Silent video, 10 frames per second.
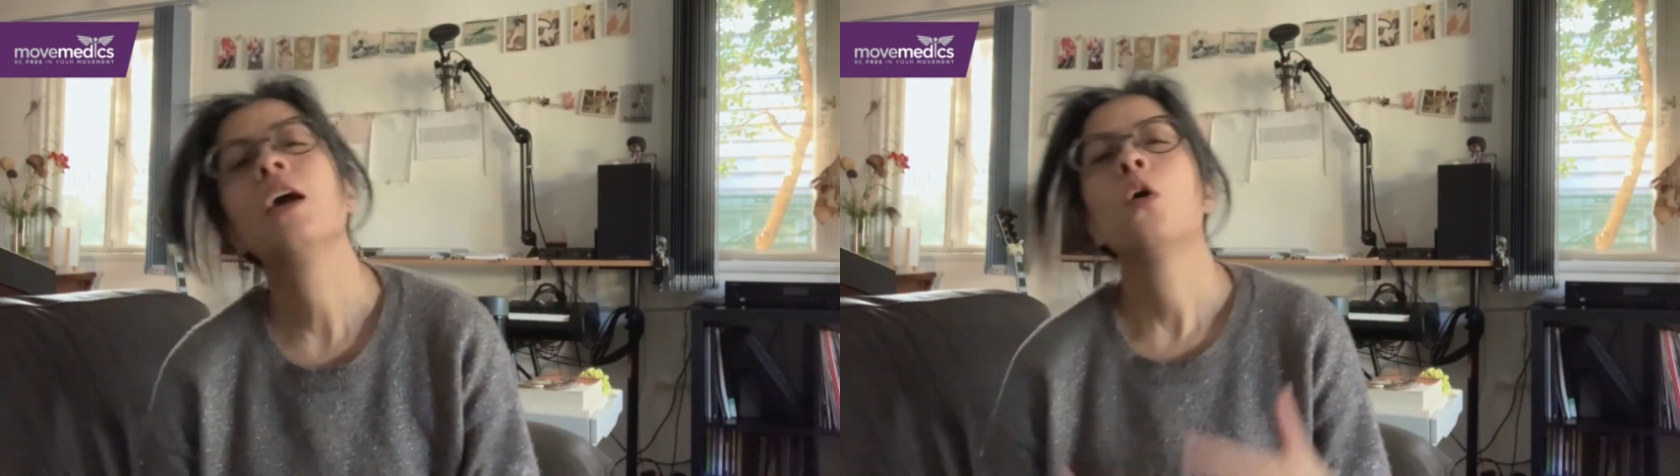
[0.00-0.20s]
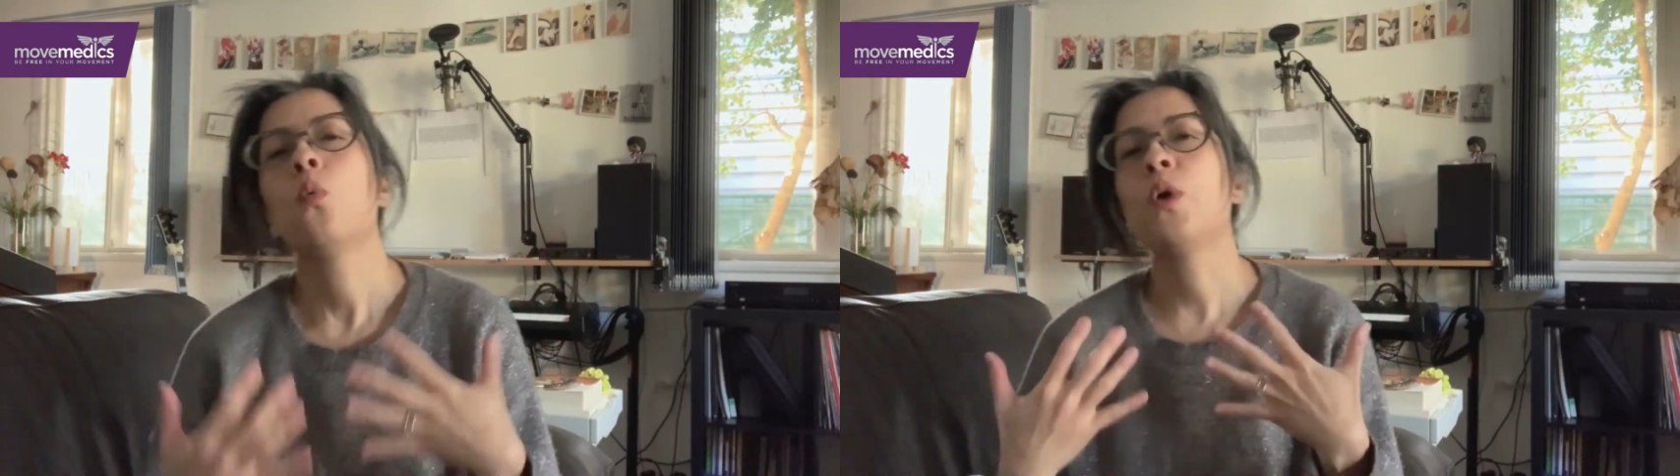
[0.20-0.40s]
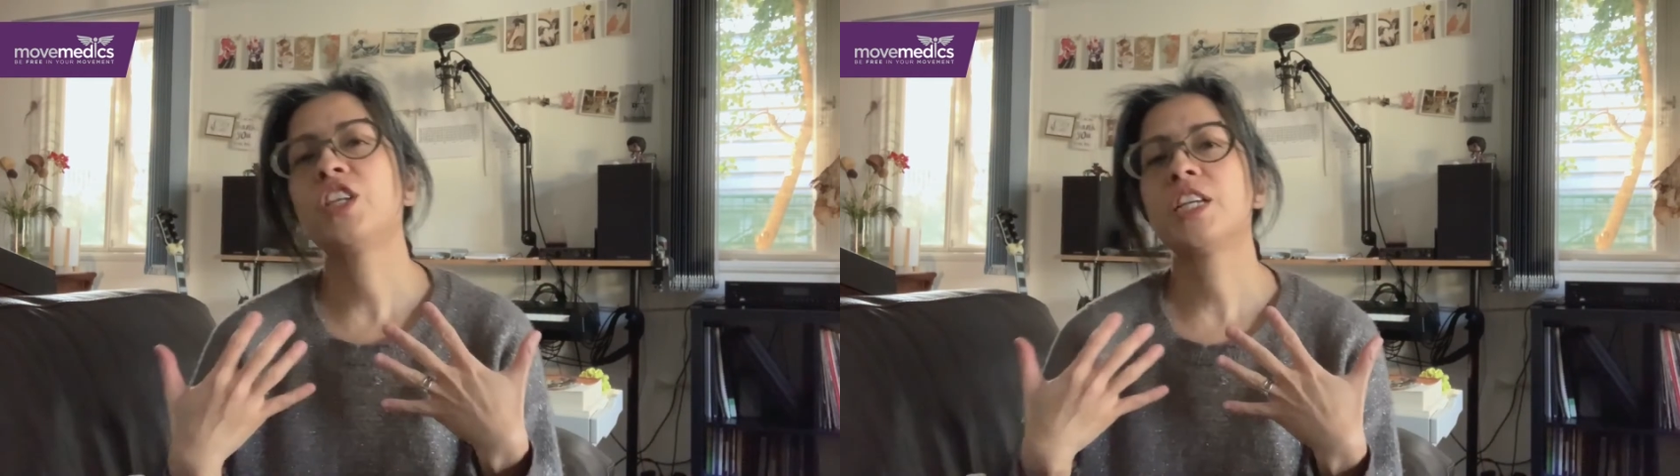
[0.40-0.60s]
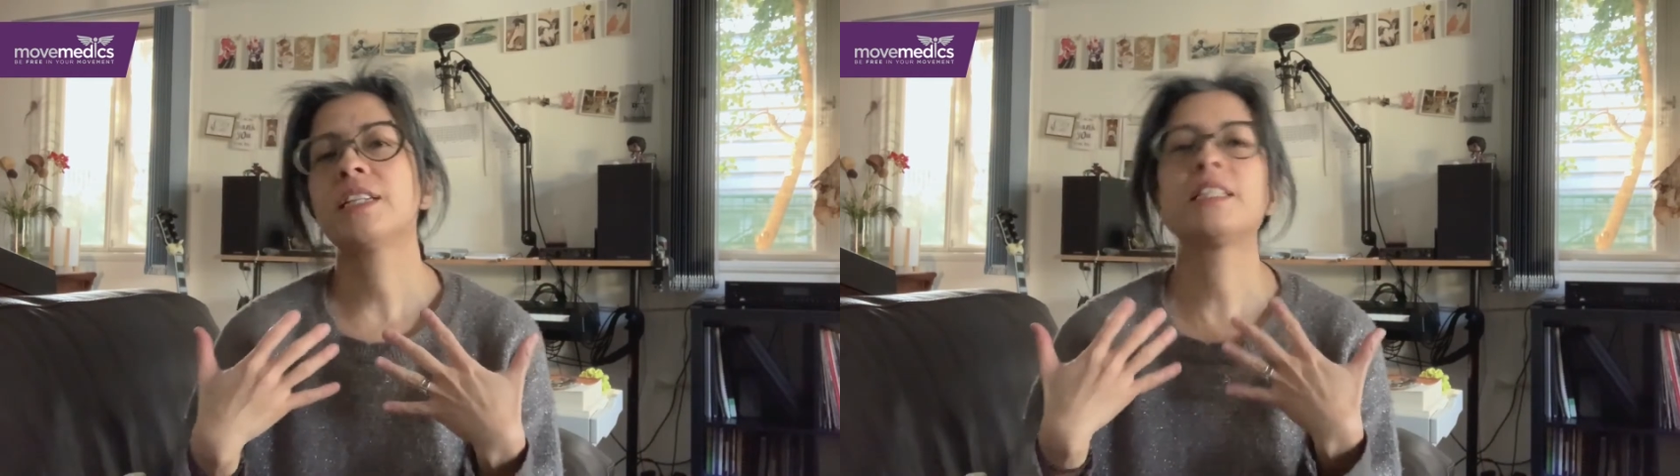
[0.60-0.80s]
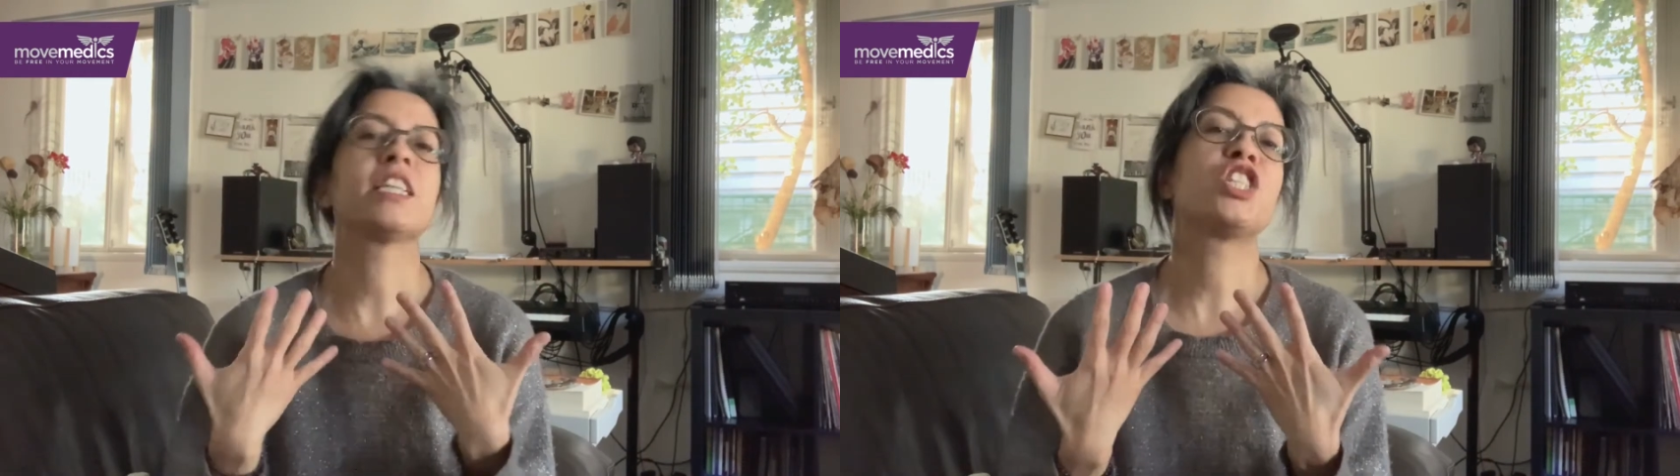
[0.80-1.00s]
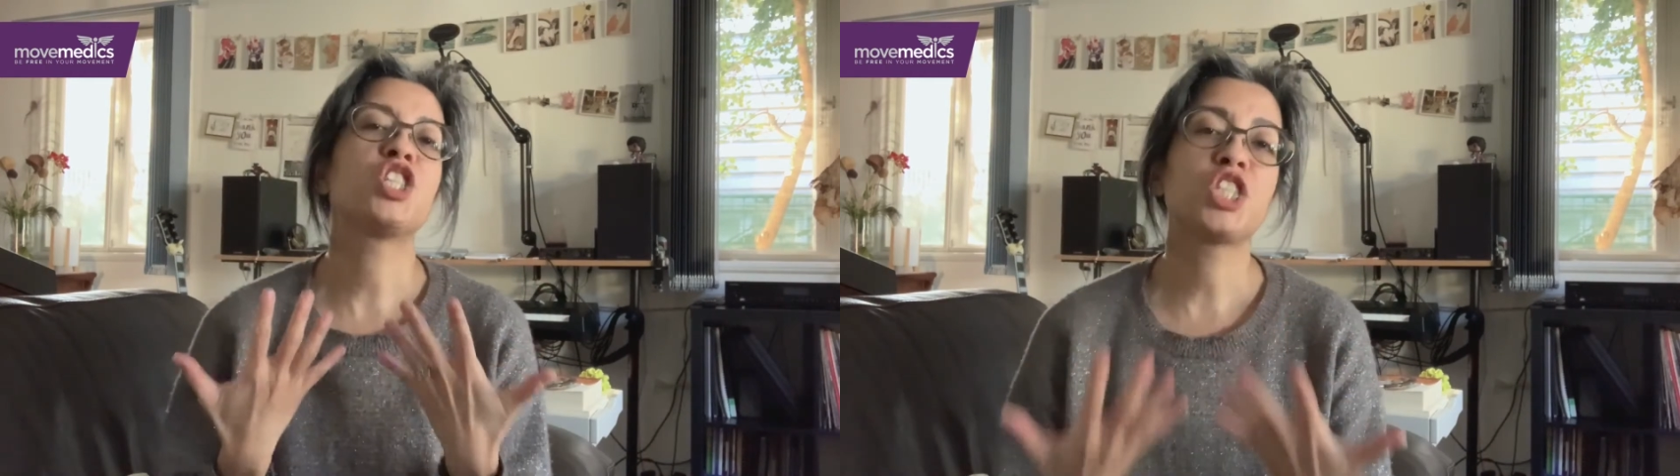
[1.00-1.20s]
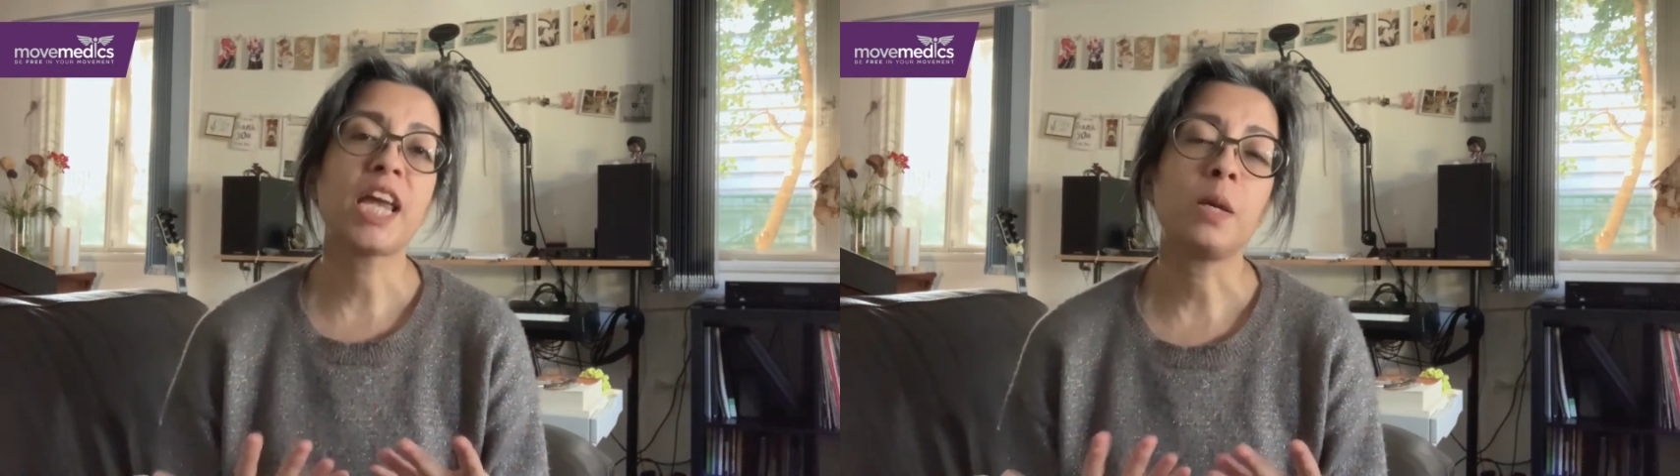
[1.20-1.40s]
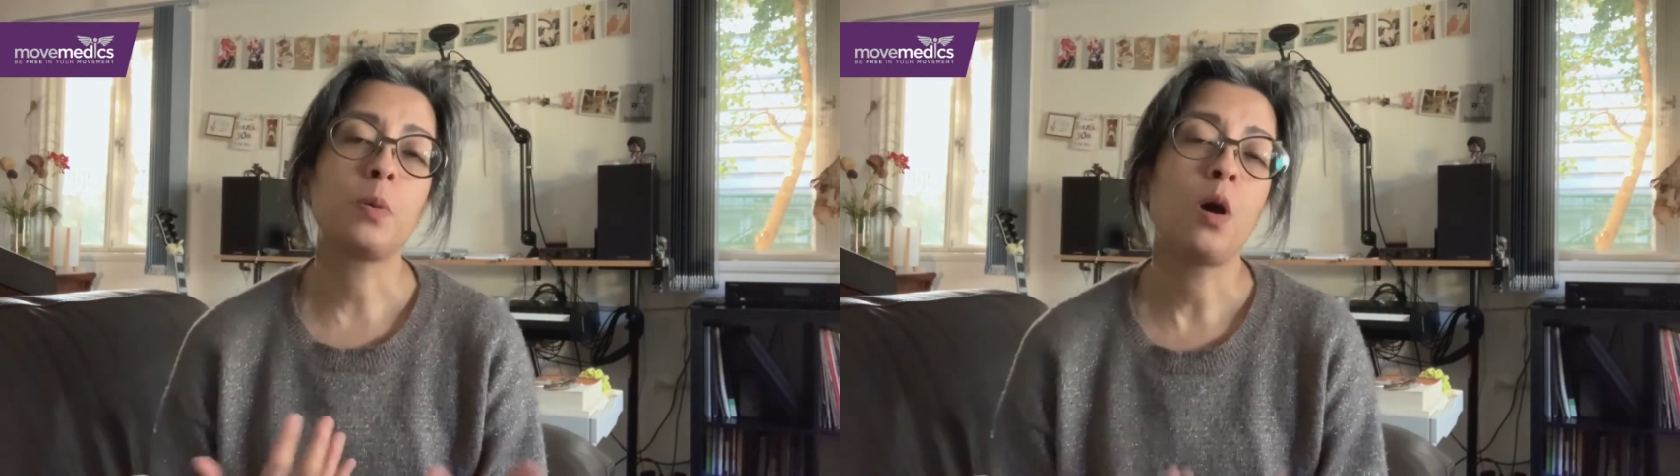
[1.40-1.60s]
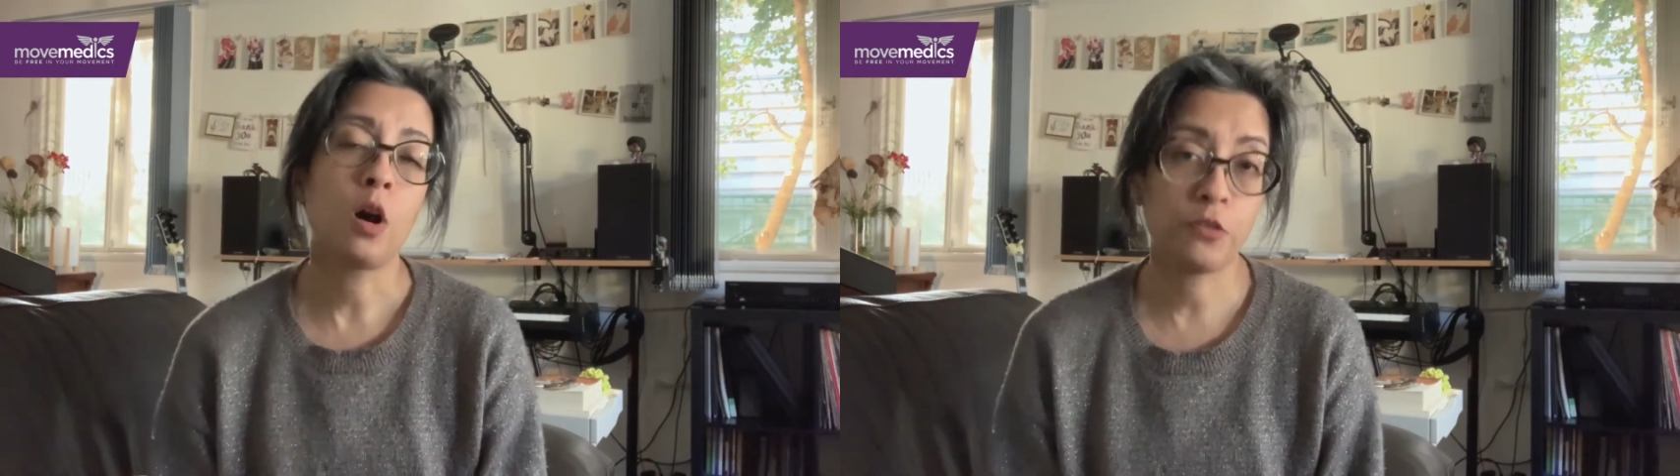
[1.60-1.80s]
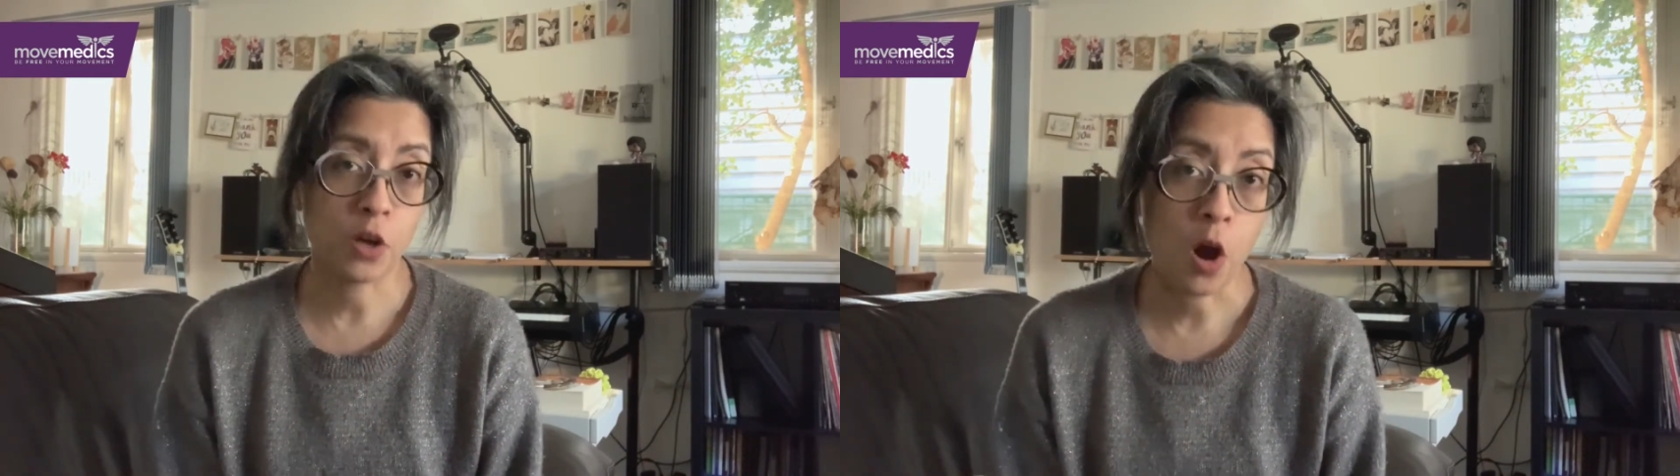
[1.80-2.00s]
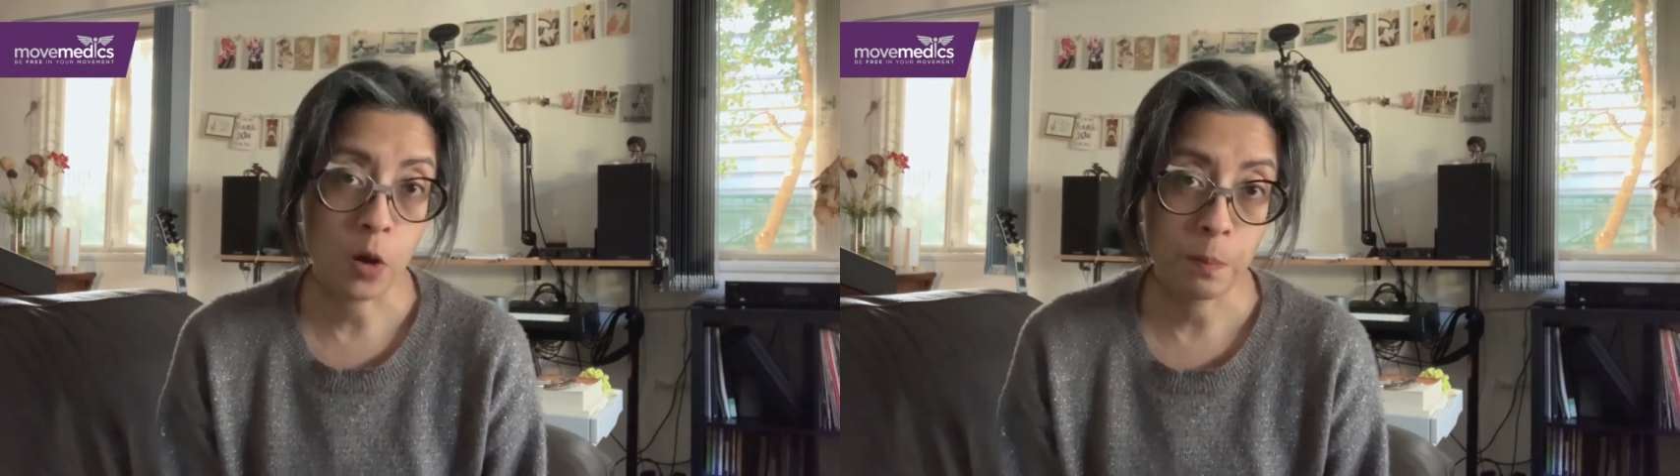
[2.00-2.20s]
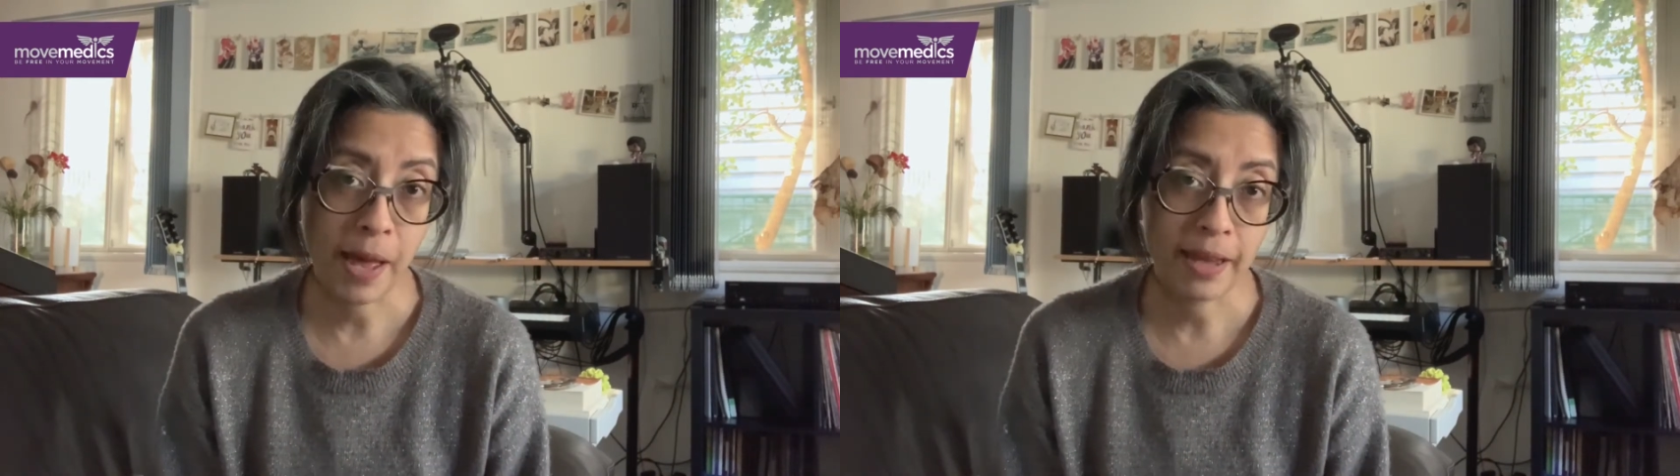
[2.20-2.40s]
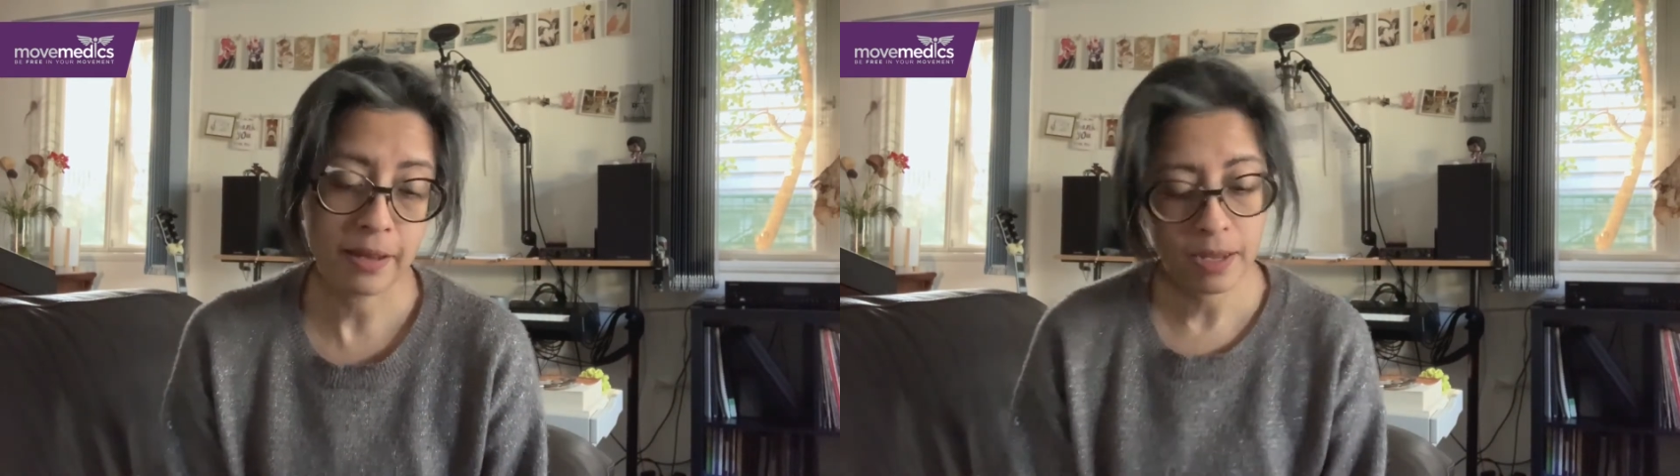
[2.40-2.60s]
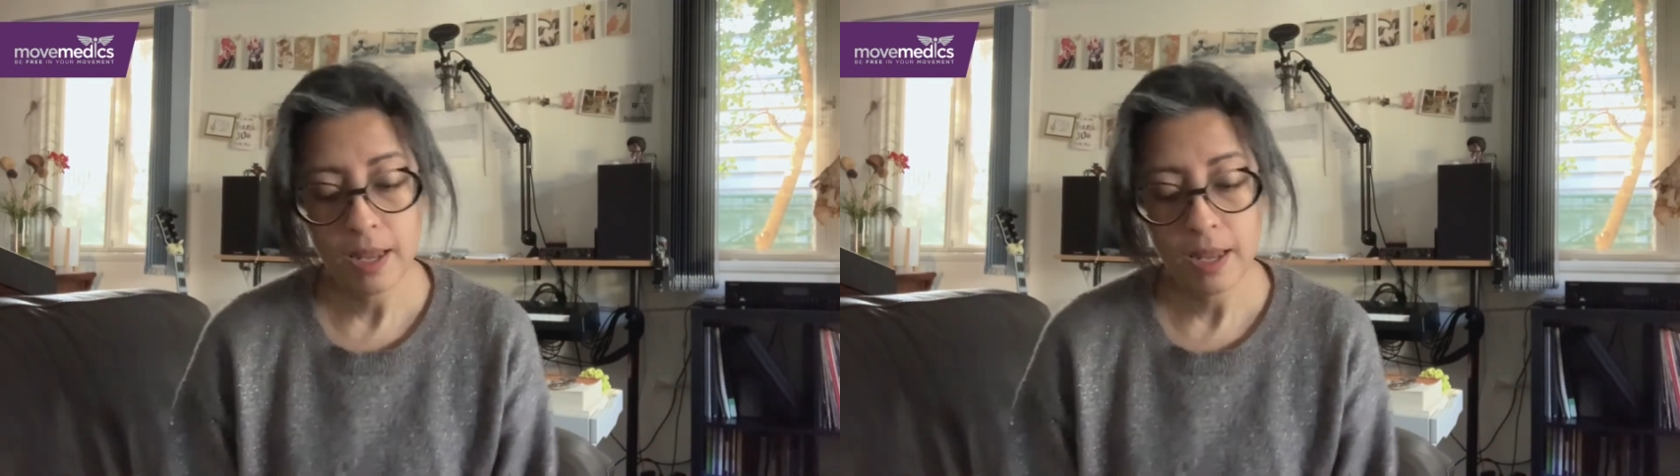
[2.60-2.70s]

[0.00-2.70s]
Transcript: which is the shape of your hot pack.